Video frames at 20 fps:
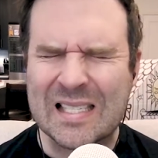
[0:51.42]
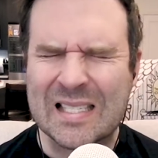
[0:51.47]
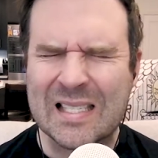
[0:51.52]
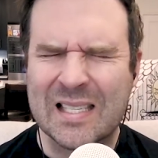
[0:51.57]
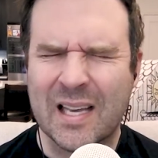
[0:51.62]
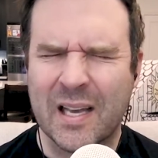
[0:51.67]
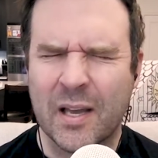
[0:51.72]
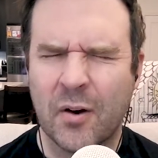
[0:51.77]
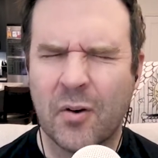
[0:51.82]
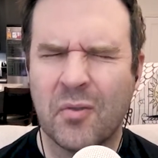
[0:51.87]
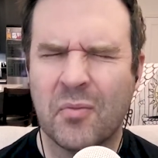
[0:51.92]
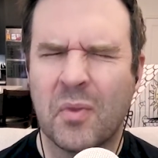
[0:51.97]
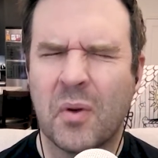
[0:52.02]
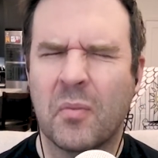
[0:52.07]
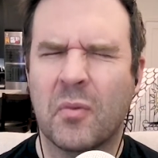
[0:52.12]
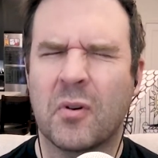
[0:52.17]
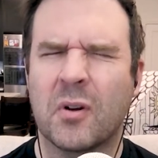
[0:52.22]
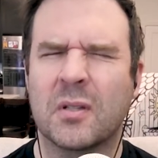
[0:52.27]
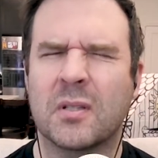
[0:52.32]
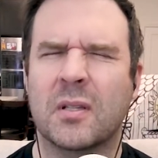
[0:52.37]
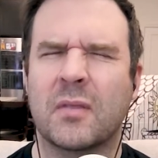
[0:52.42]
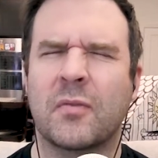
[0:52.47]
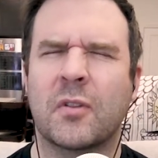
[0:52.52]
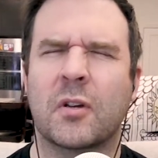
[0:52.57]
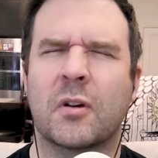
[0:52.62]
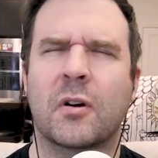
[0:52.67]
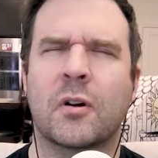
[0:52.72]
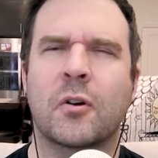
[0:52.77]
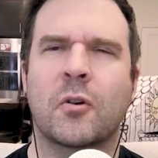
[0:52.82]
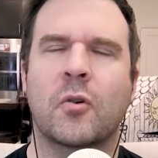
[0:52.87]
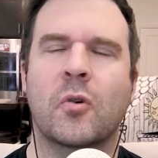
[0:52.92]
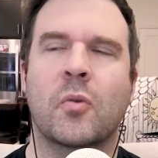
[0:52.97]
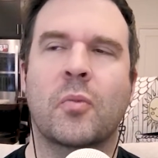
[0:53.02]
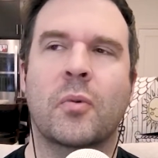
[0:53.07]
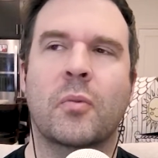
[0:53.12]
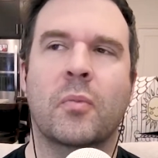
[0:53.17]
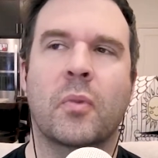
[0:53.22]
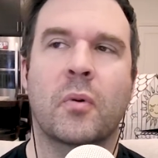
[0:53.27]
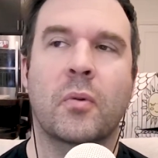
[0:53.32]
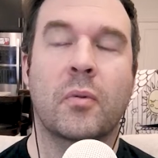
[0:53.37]
Like, I don't remember us leaving the car door
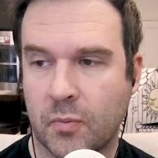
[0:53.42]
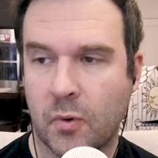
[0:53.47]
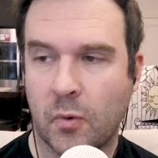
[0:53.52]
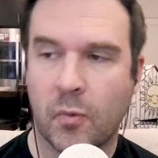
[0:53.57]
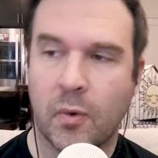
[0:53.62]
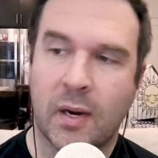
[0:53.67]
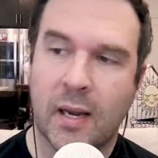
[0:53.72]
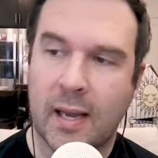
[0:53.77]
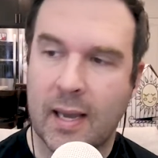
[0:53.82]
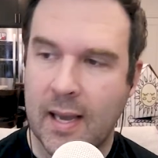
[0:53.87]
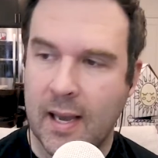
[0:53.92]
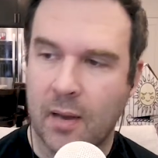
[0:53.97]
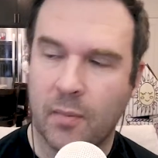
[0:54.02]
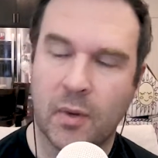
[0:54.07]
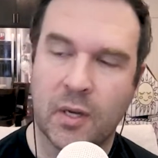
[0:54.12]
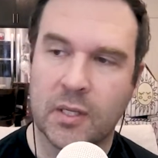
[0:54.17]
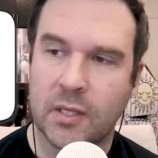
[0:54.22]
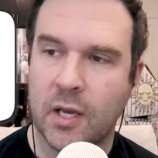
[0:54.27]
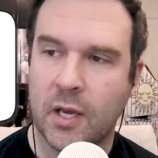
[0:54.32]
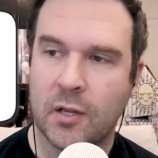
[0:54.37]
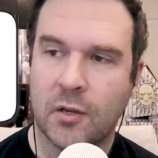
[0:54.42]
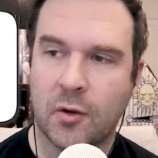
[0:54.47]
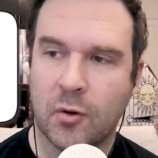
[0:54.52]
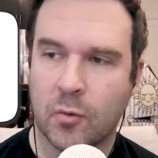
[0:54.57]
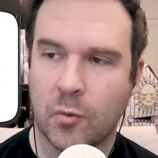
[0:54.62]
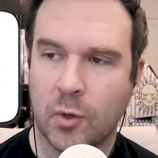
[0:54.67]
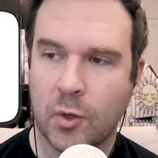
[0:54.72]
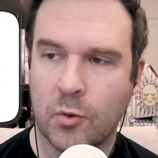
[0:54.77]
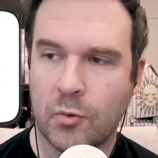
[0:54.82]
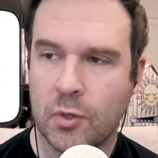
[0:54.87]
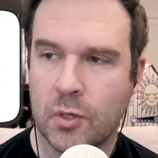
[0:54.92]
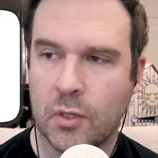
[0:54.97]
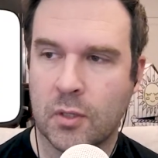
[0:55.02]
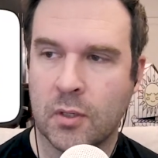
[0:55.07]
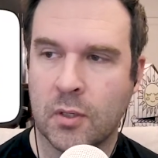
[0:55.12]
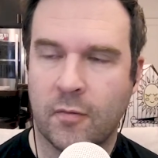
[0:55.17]
open, but but when I had my ten-year reunion